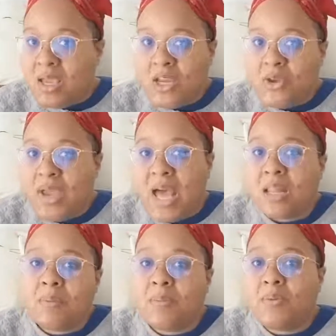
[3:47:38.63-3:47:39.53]
You know, he had a
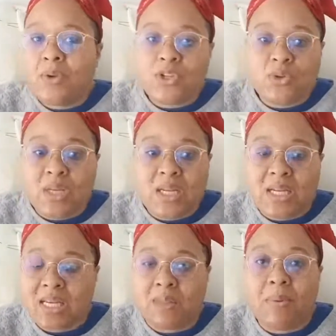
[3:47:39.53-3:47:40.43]
little bit of what you needed to
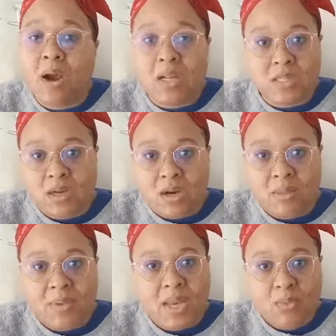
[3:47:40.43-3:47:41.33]
get the party
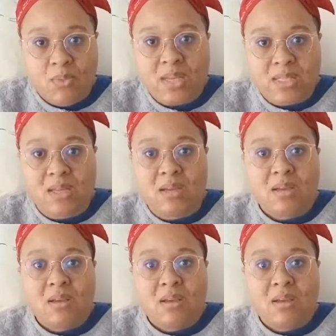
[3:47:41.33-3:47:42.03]
started, but he wasn't